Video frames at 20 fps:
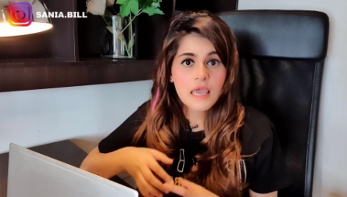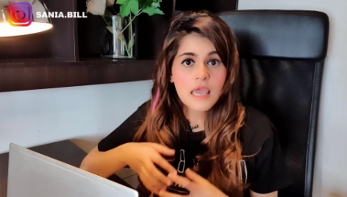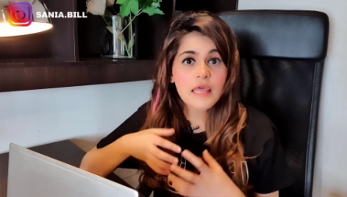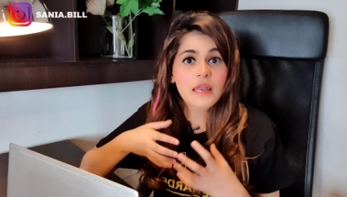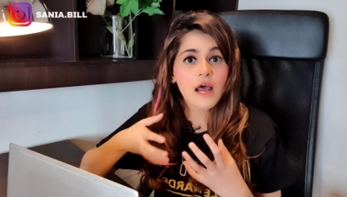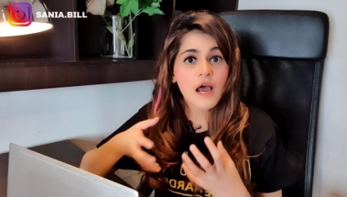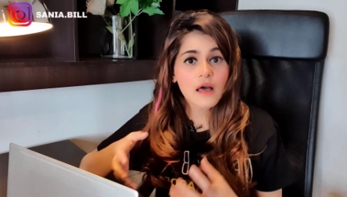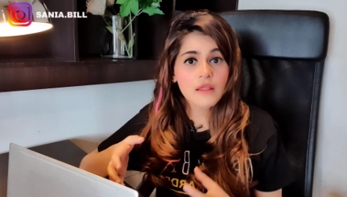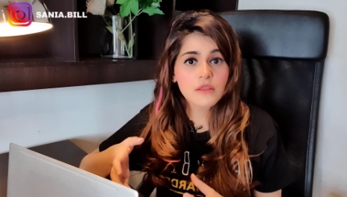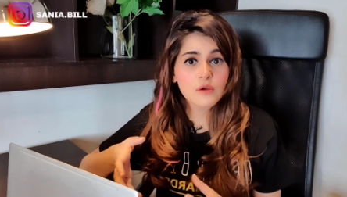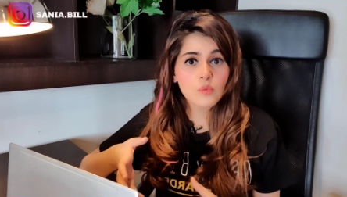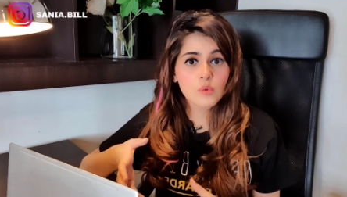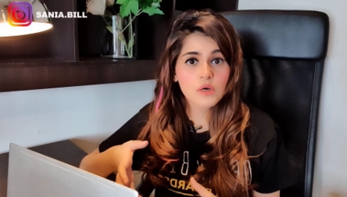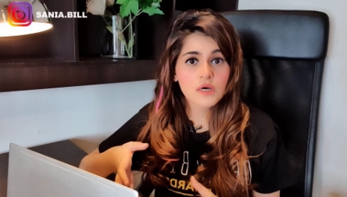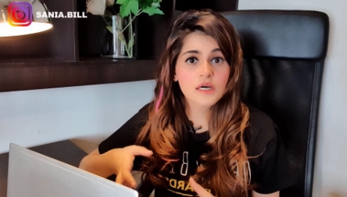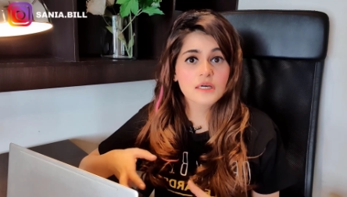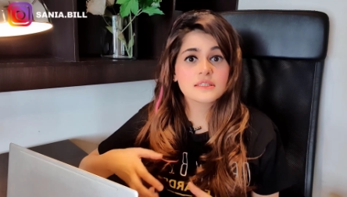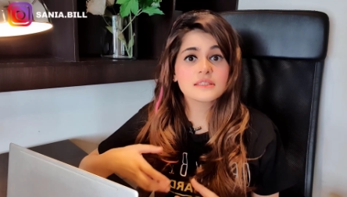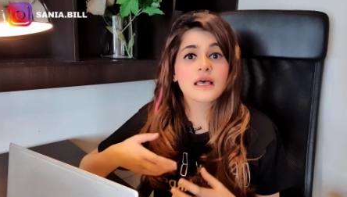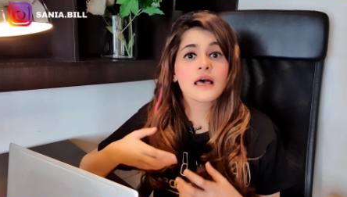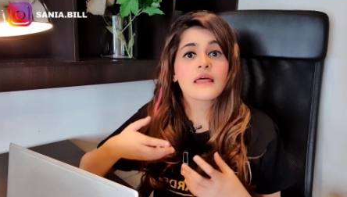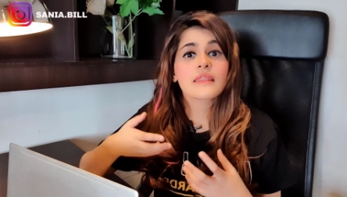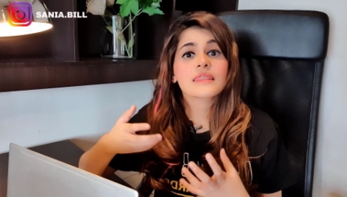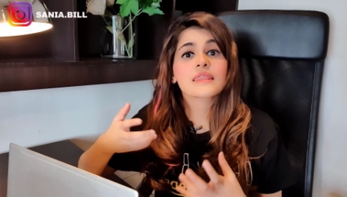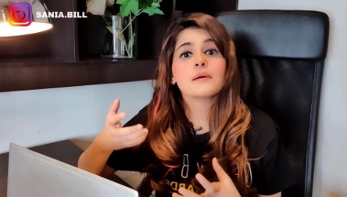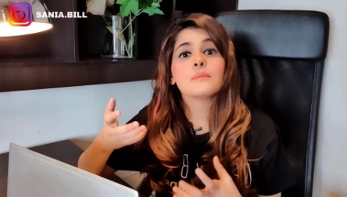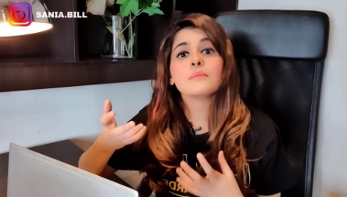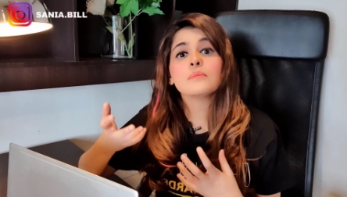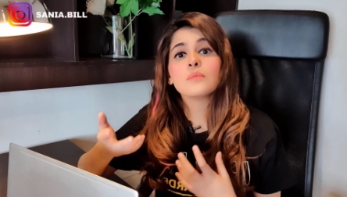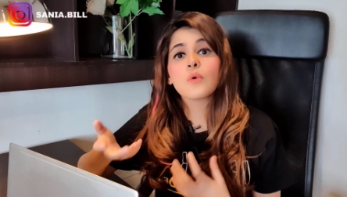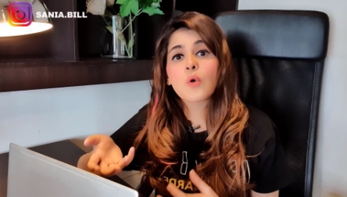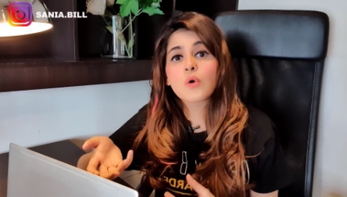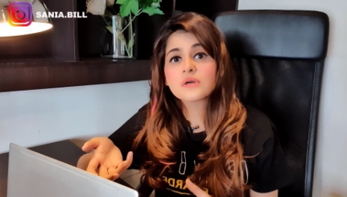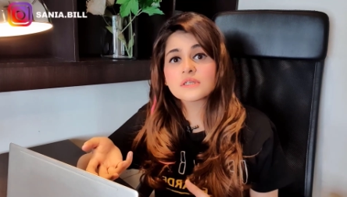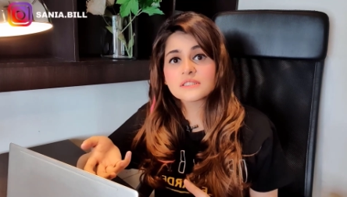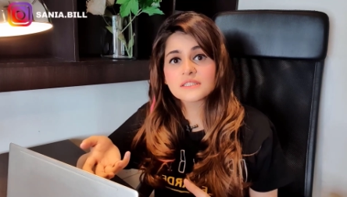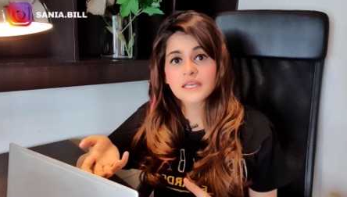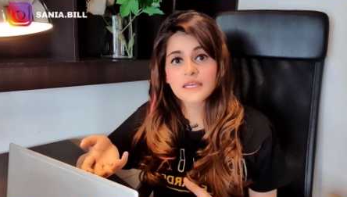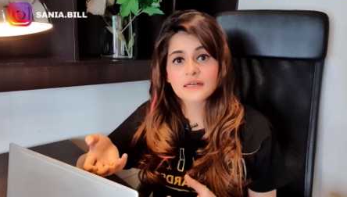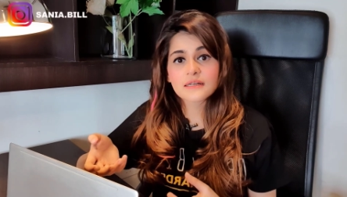In other words, the
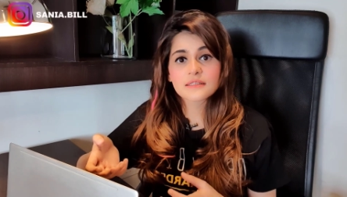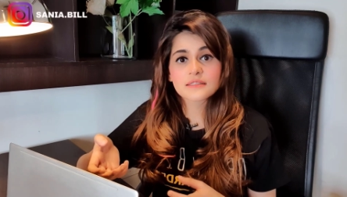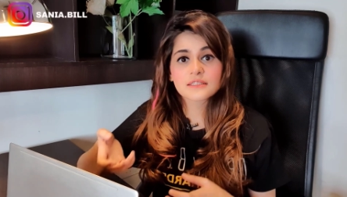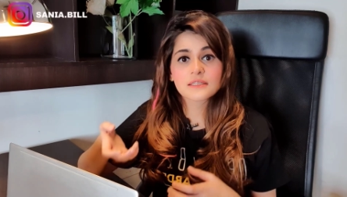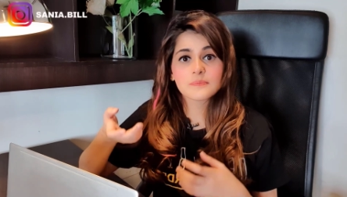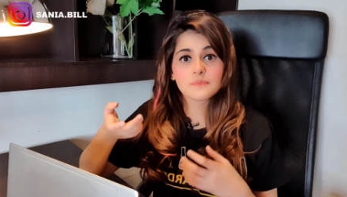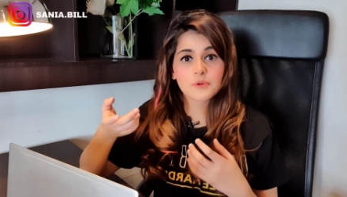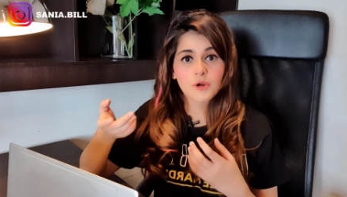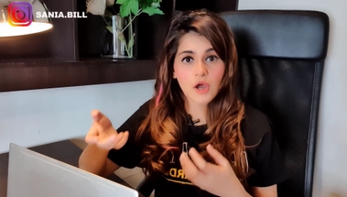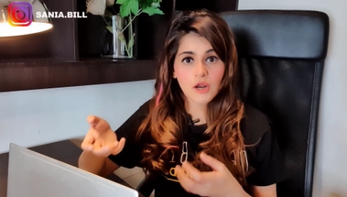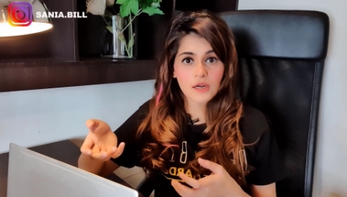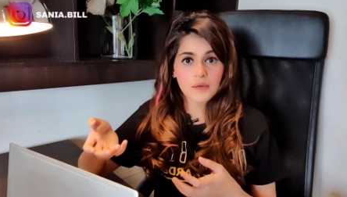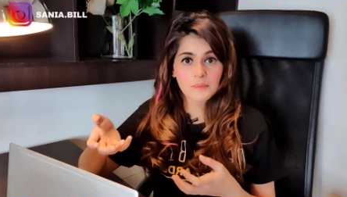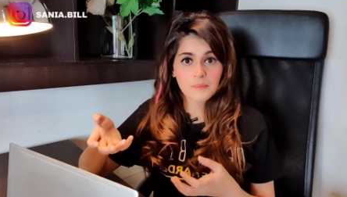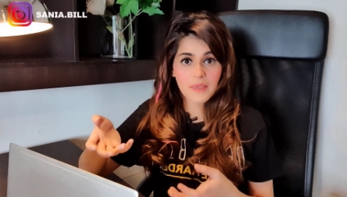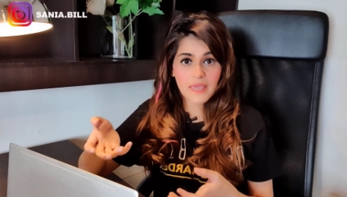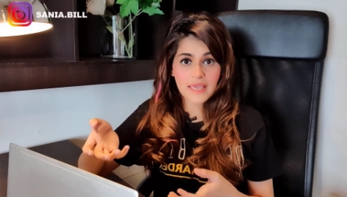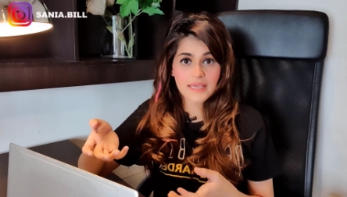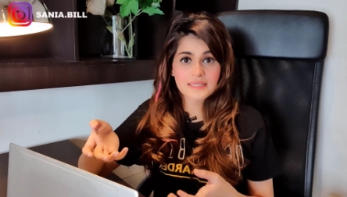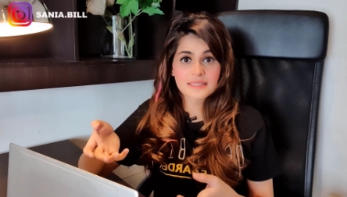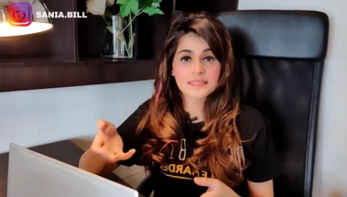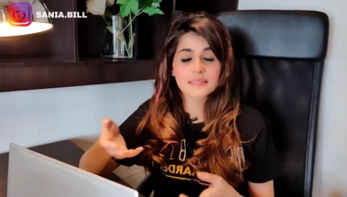more sales the product makes,